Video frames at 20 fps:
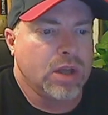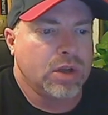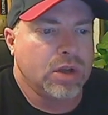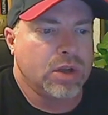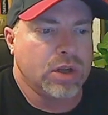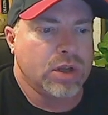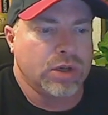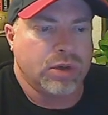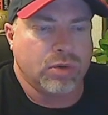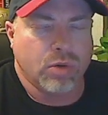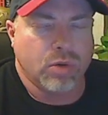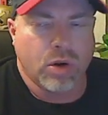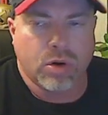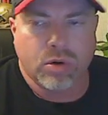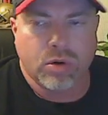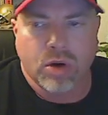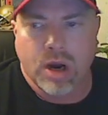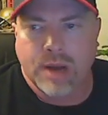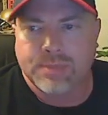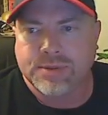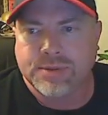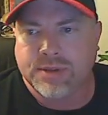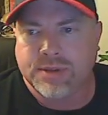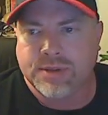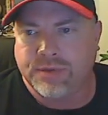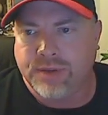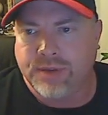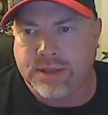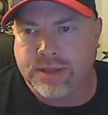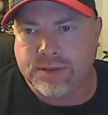could grow crops to
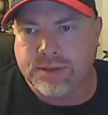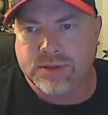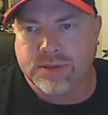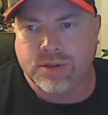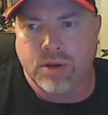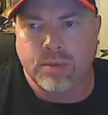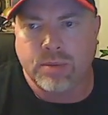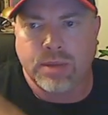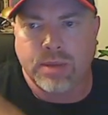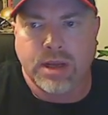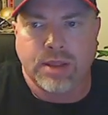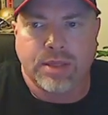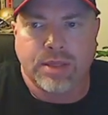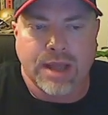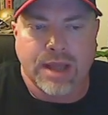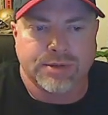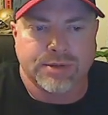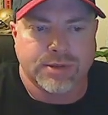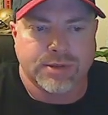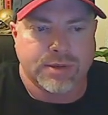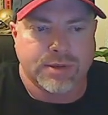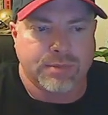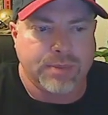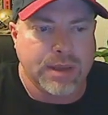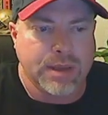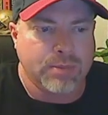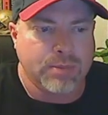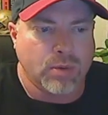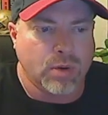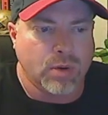feed so many thousands of
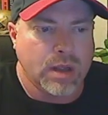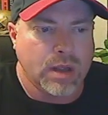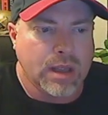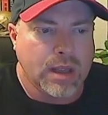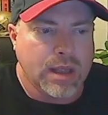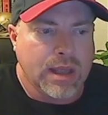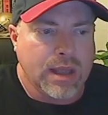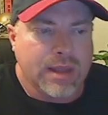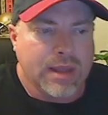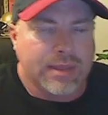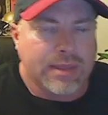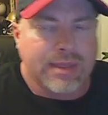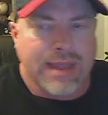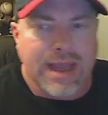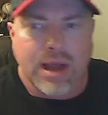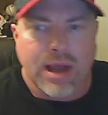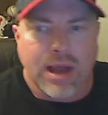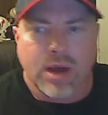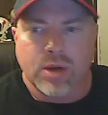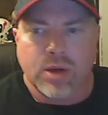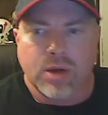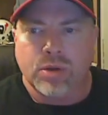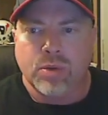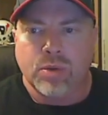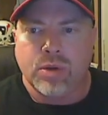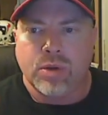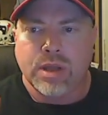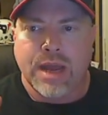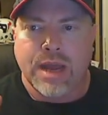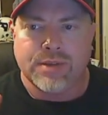people. Now you
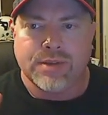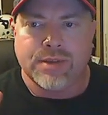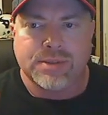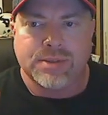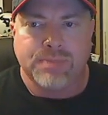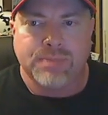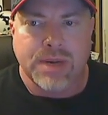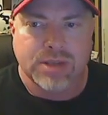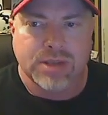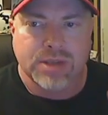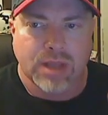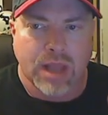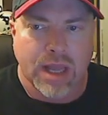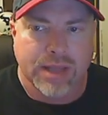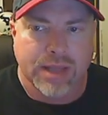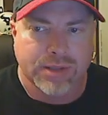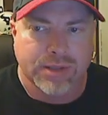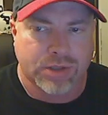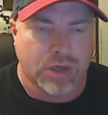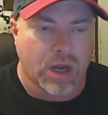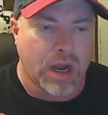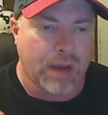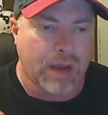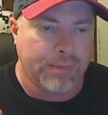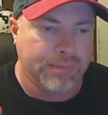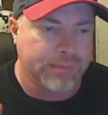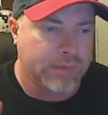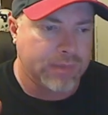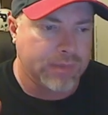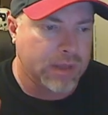could have a specialized
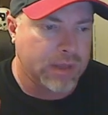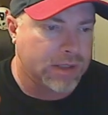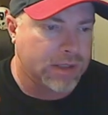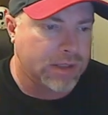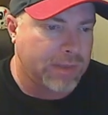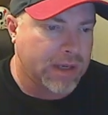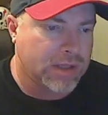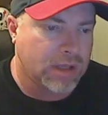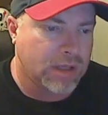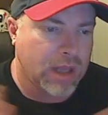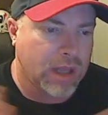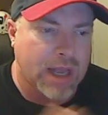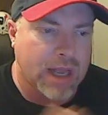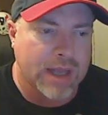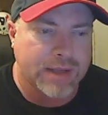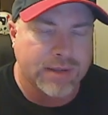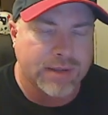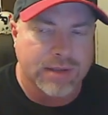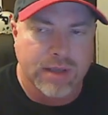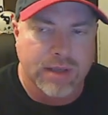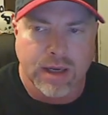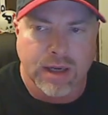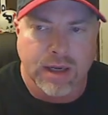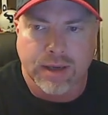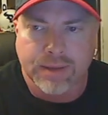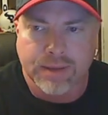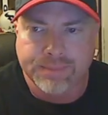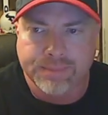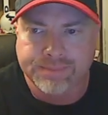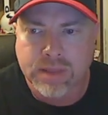job, specialized
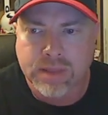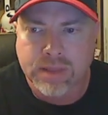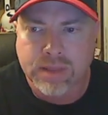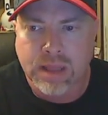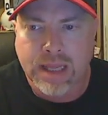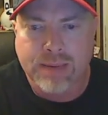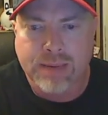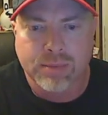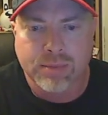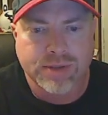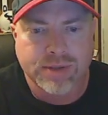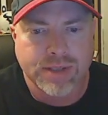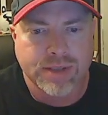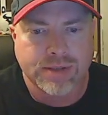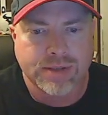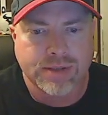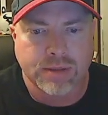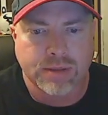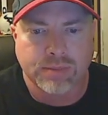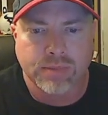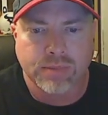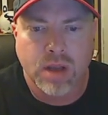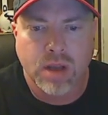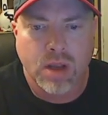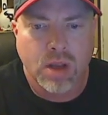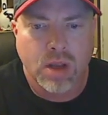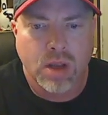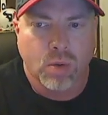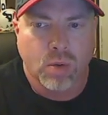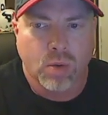labor system
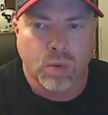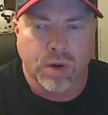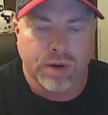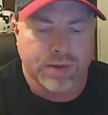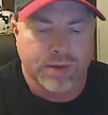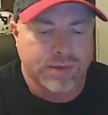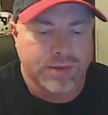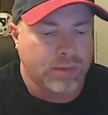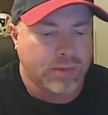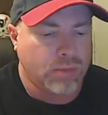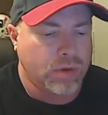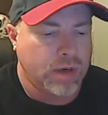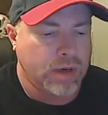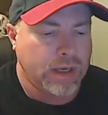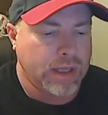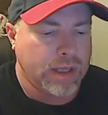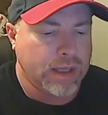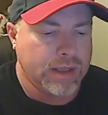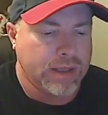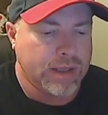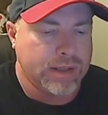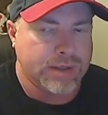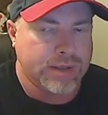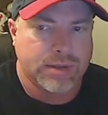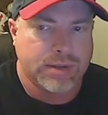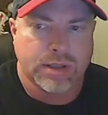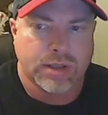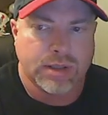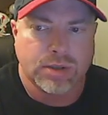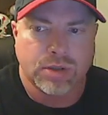where someone
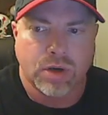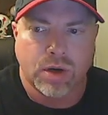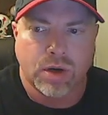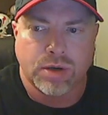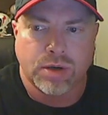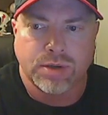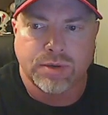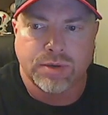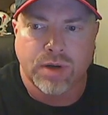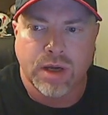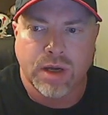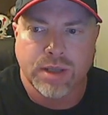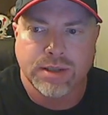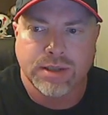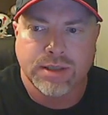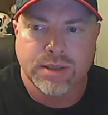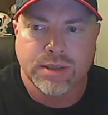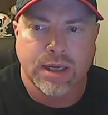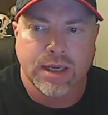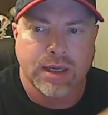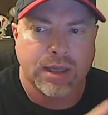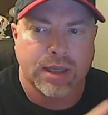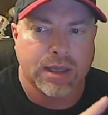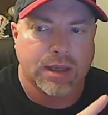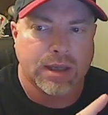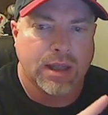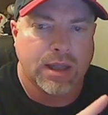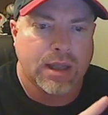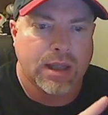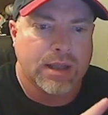is in charge of
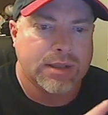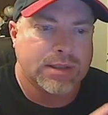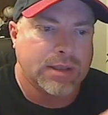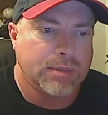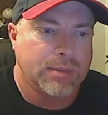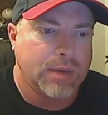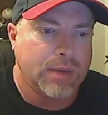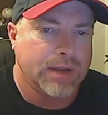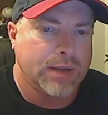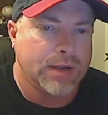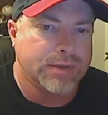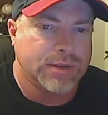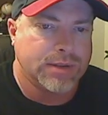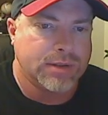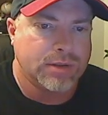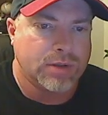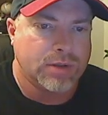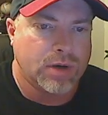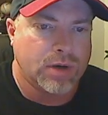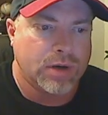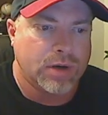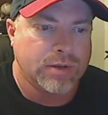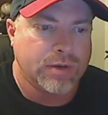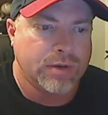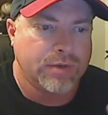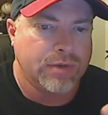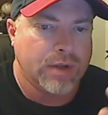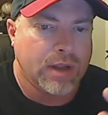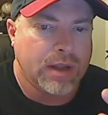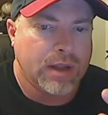hunting, someone else is in charge
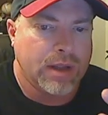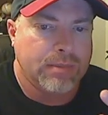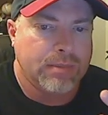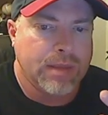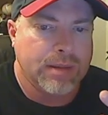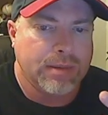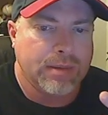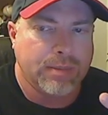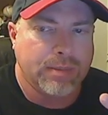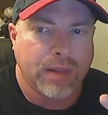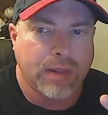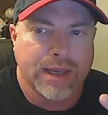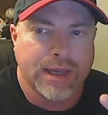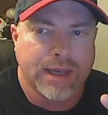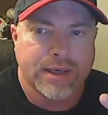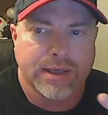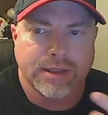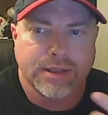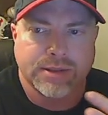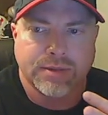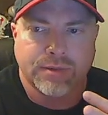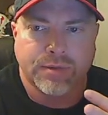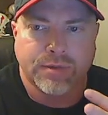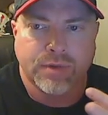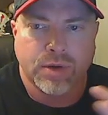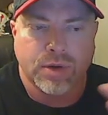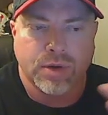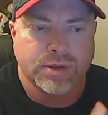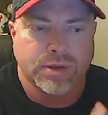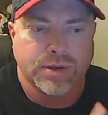of maybe planting some
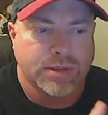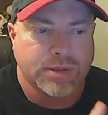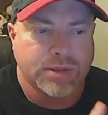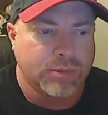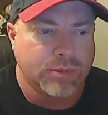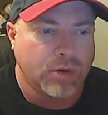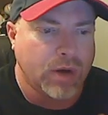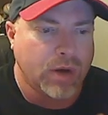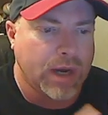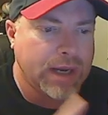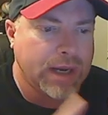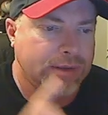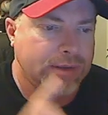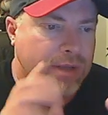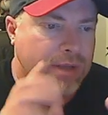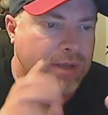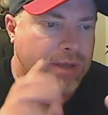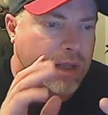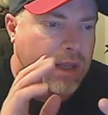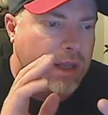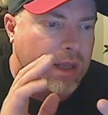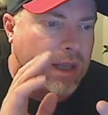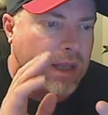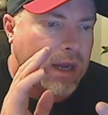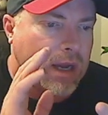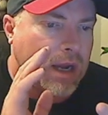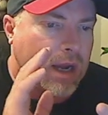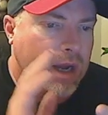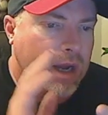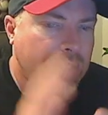foods and some grains.
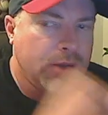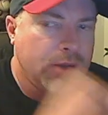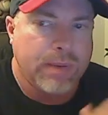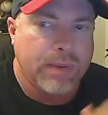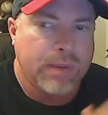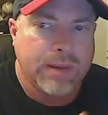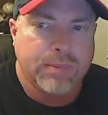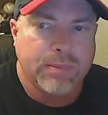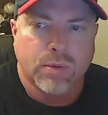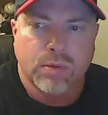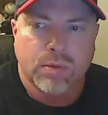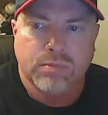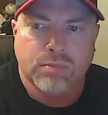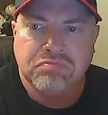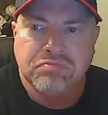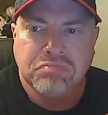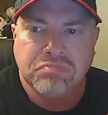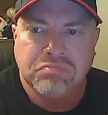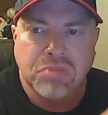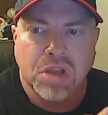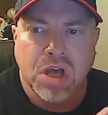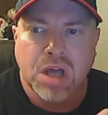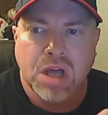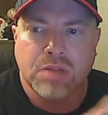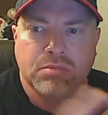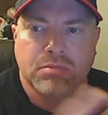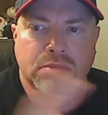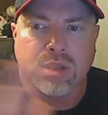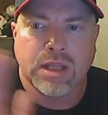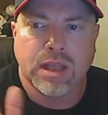Other people
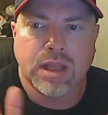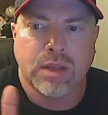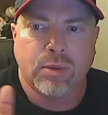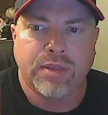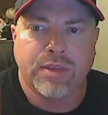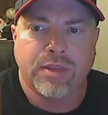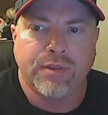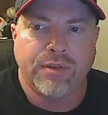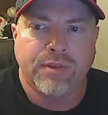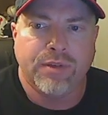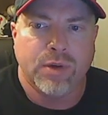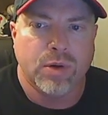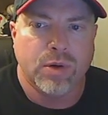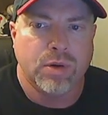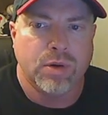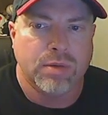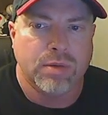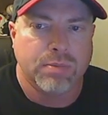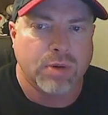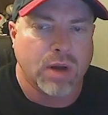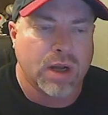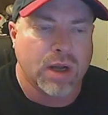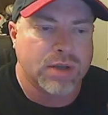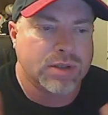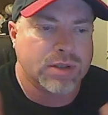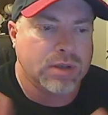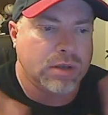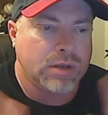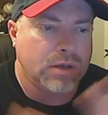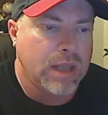not dealing with food
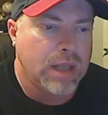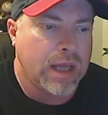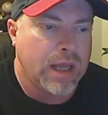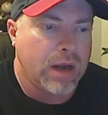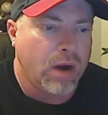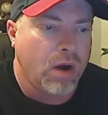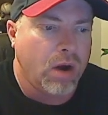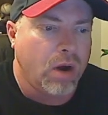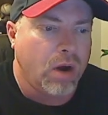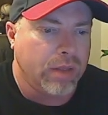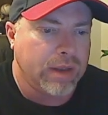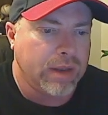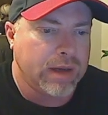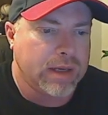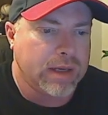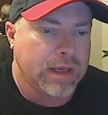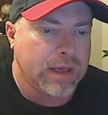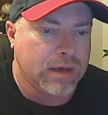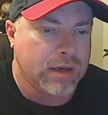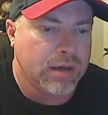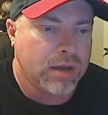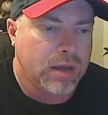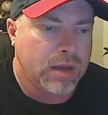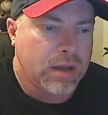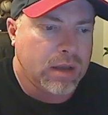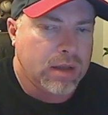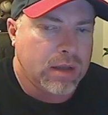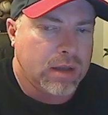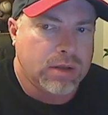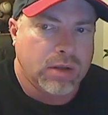production at all. They can
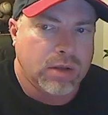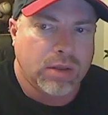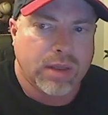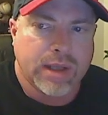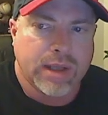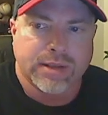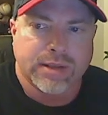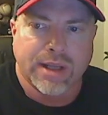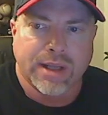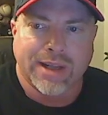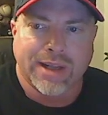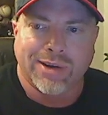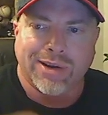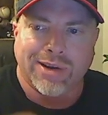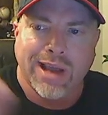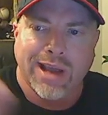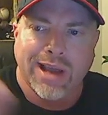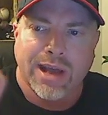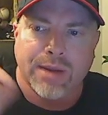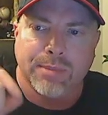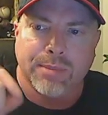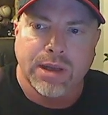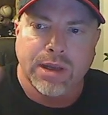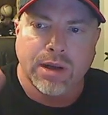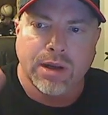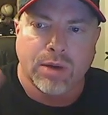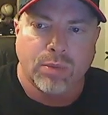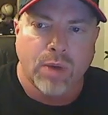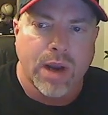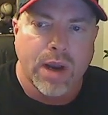do things like learning how to be
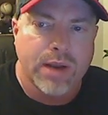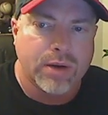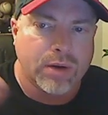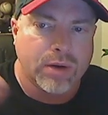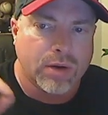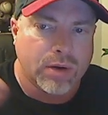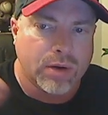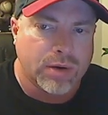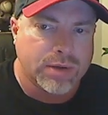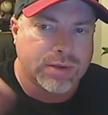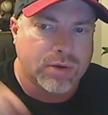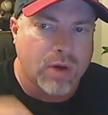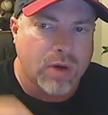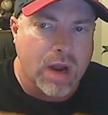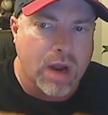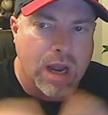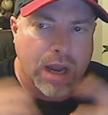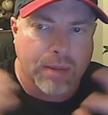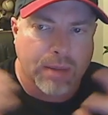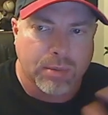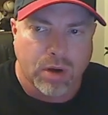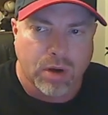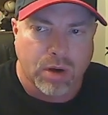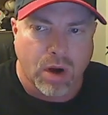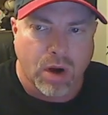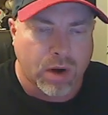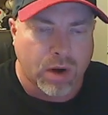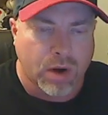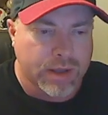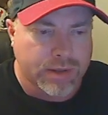a writer or a scribe or an
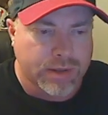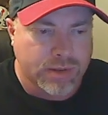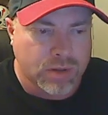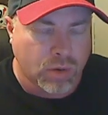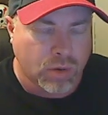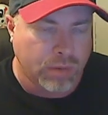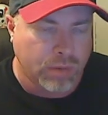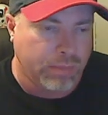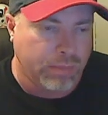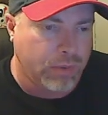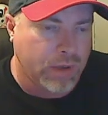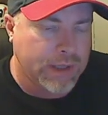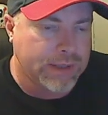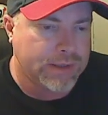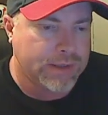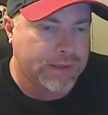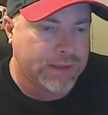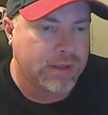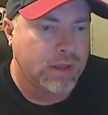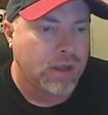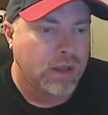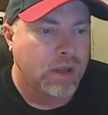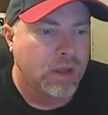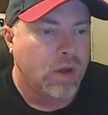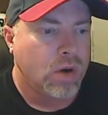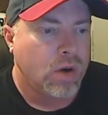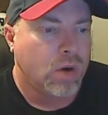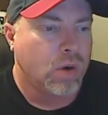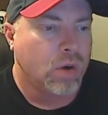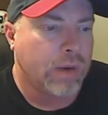artist or a priest
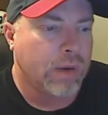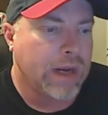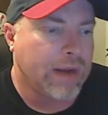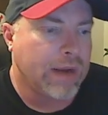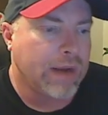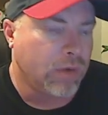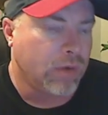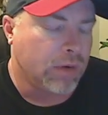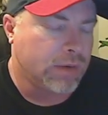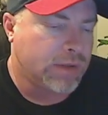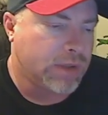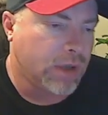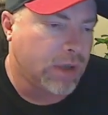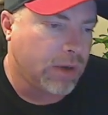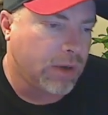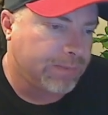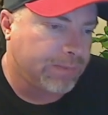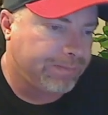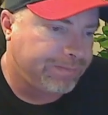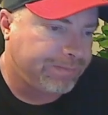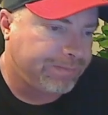or whatever. So